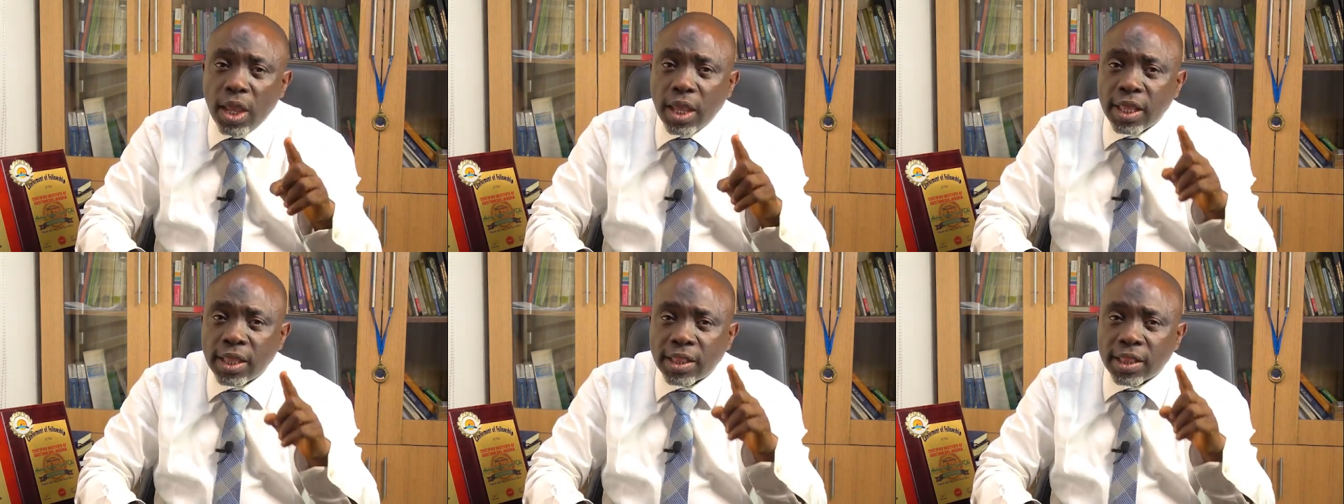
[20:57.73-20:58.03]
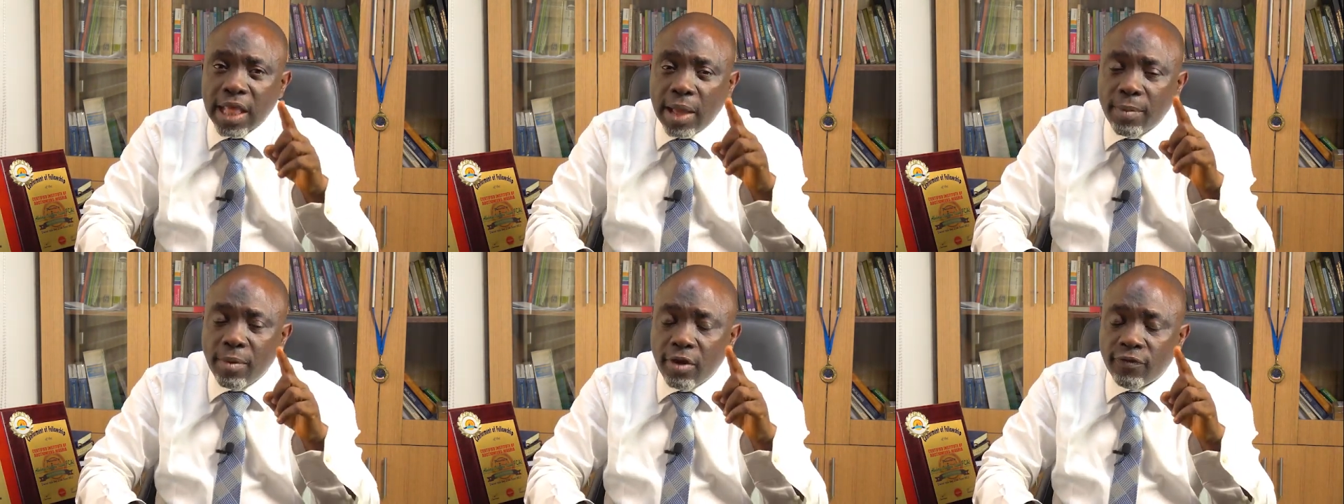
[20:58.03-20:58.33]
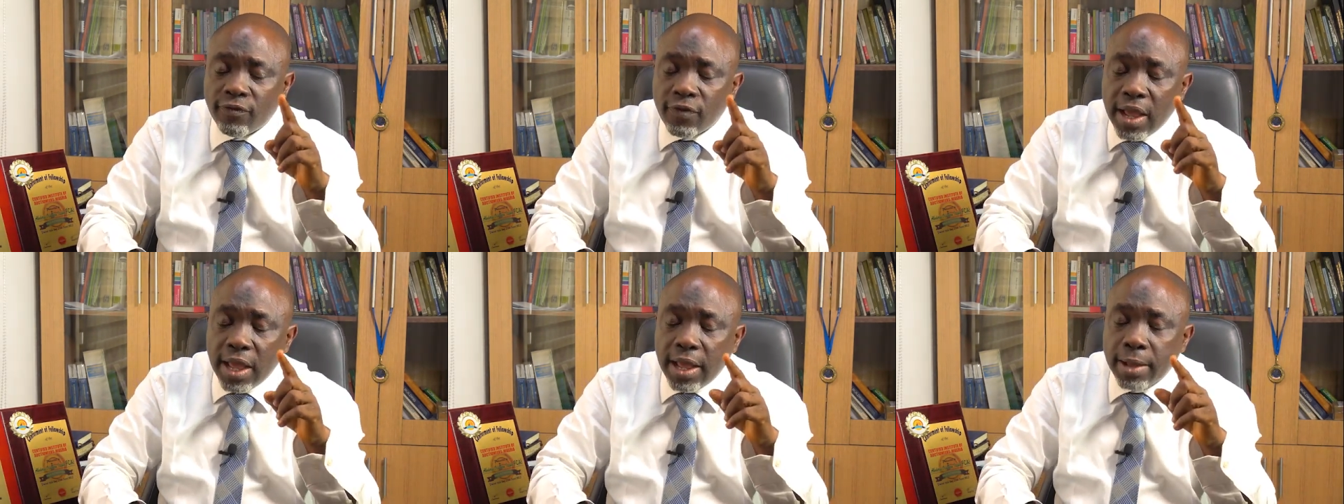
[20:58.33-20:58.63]
in
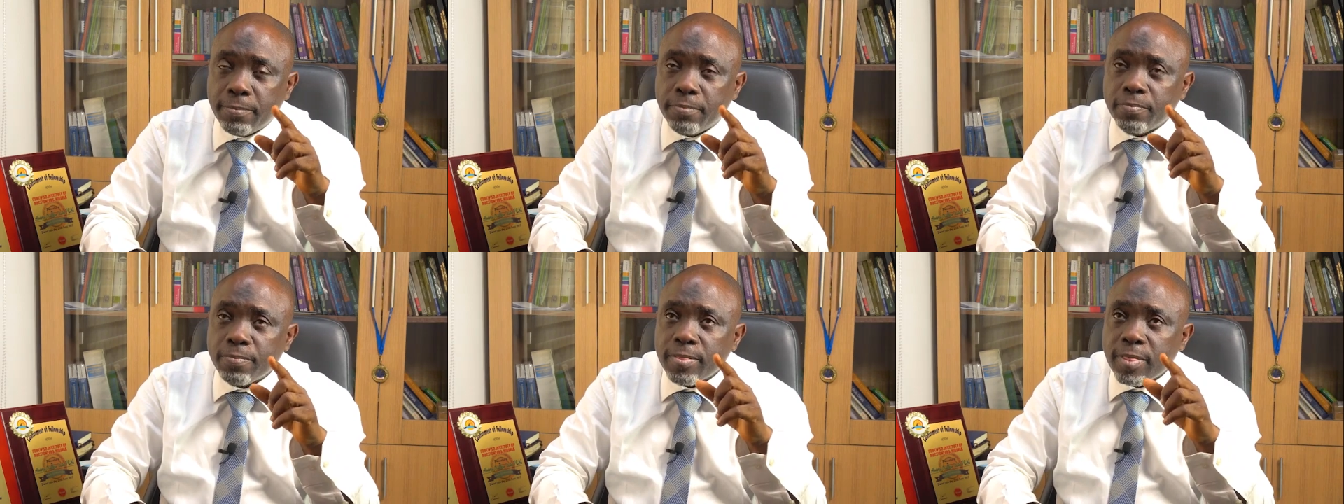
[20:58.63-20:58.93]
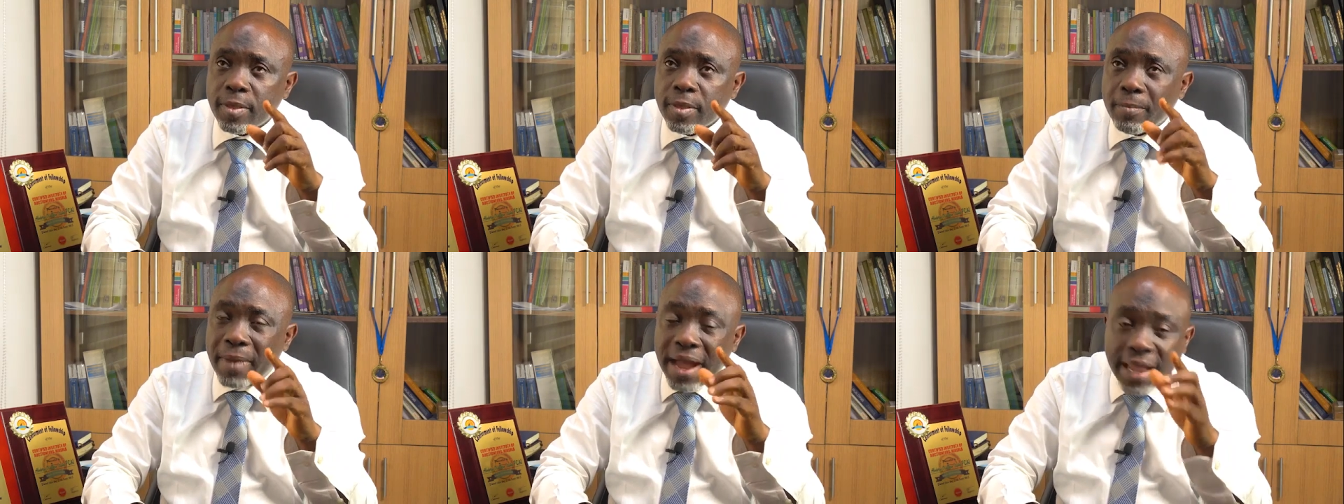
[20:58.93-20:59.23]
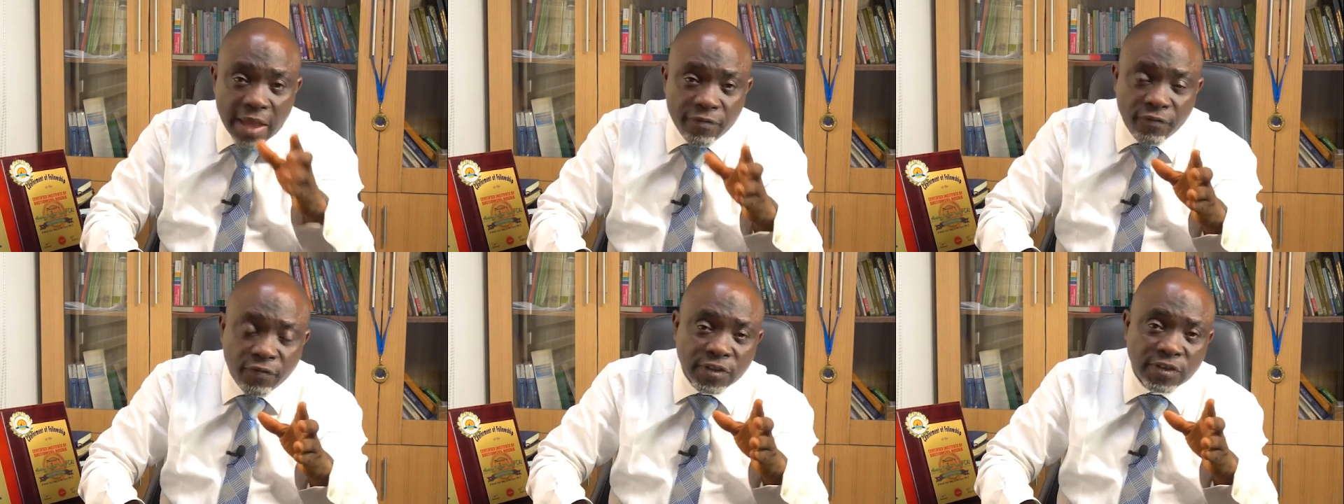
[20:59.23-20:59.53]
terms of
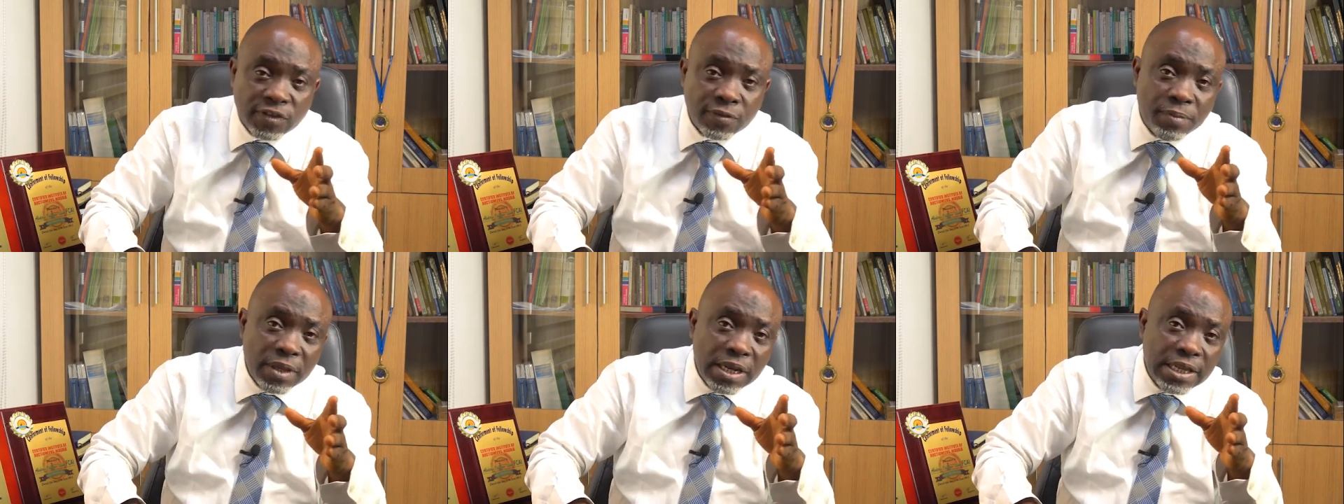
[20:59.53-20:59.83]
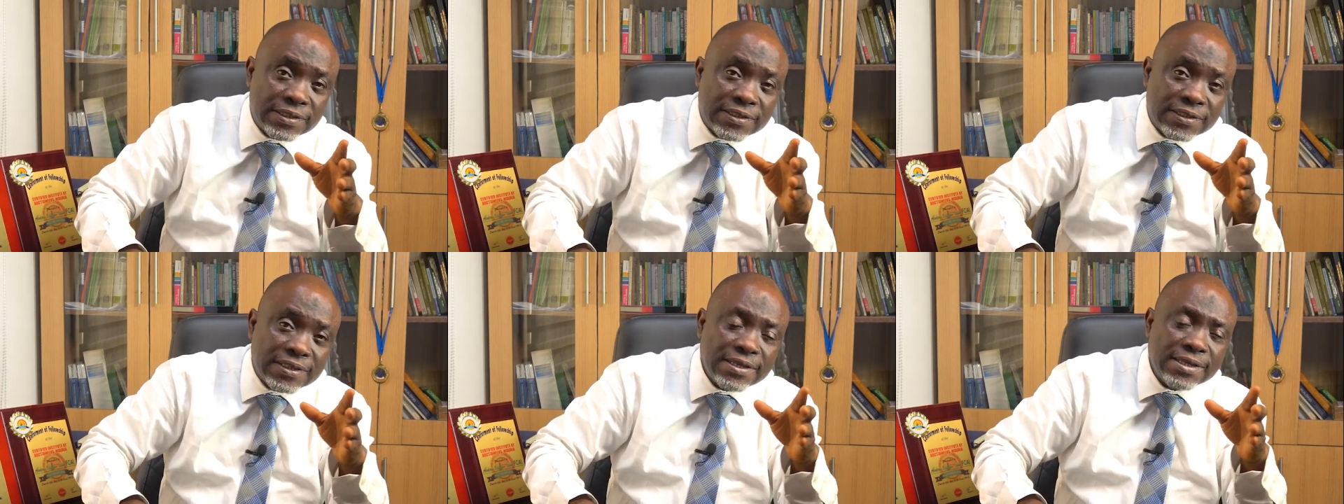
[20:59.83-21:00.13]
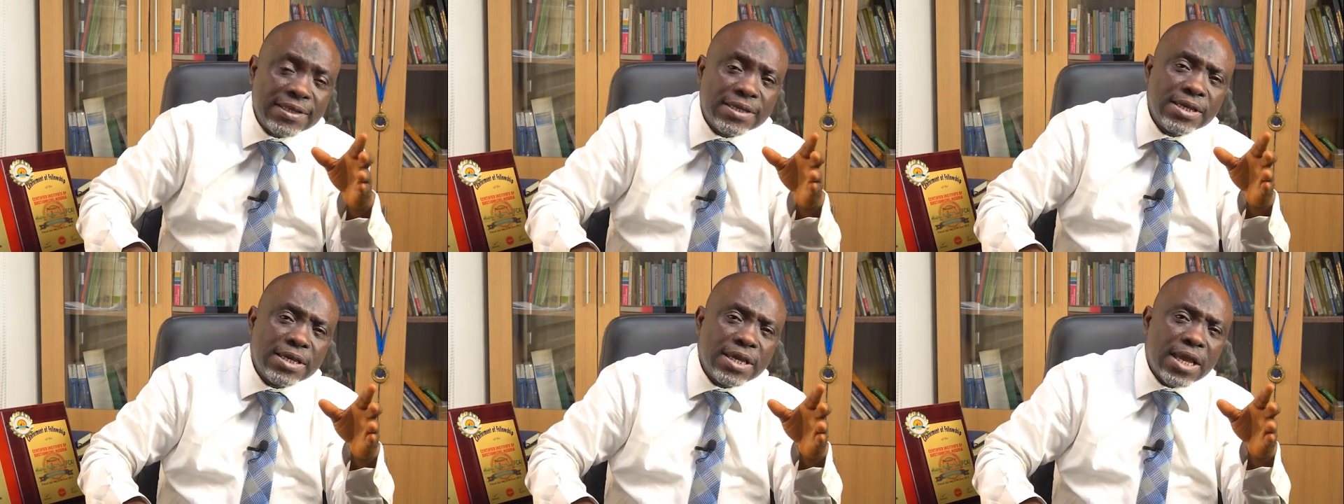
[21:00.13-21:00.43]
market
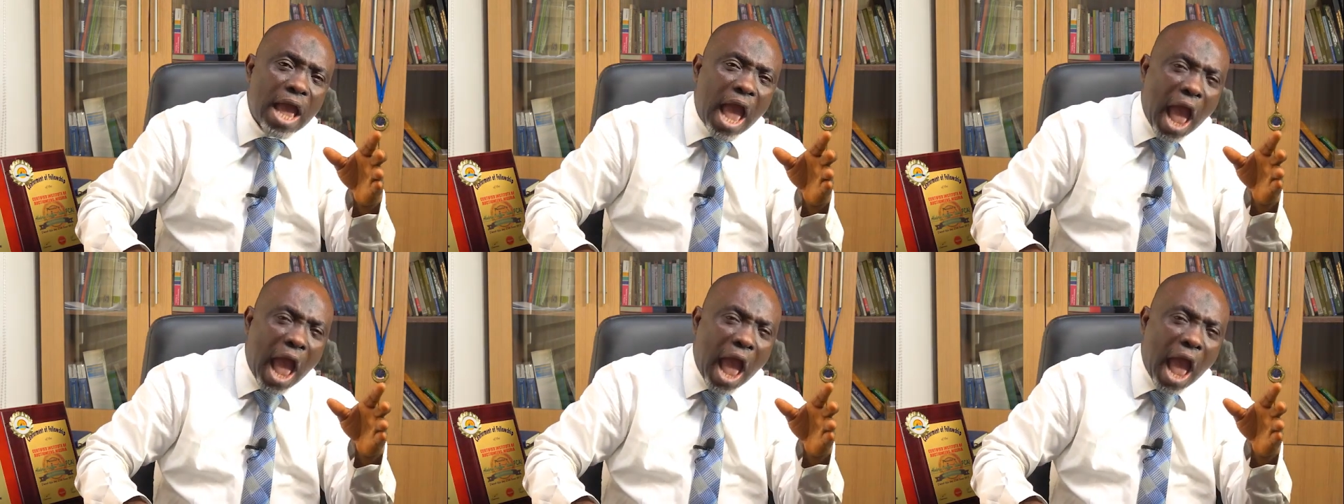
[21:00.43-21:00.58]
feasibility,